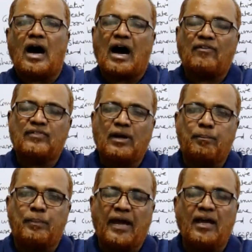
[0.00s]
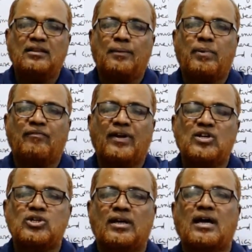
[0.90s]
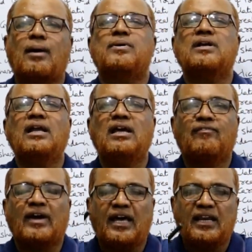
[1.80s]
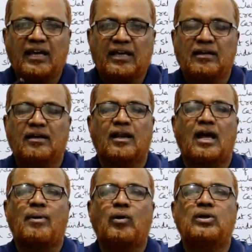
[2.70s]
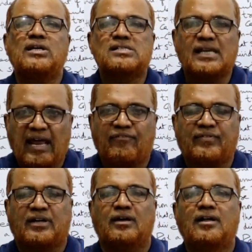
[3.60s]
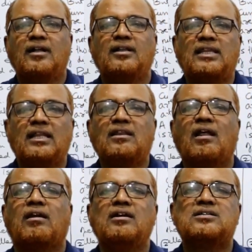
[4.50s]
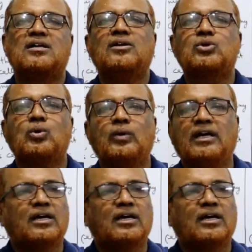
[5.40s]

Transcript: After paying the preference share capital, if any amount is left, then the return to